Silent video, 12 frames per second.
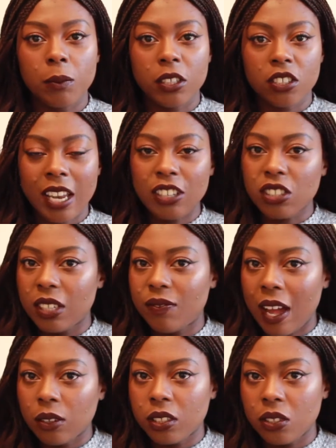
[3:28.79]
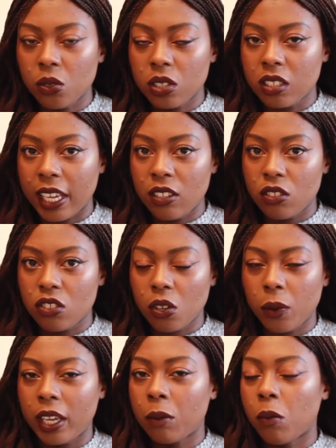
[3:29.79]
which are naturally found in your skin,
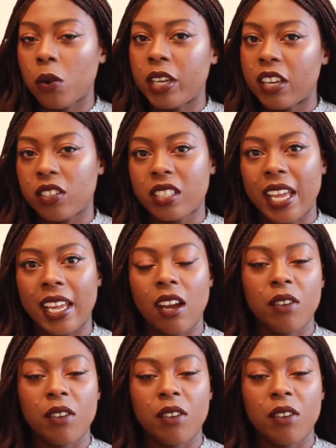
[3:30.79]
so it won't irritate.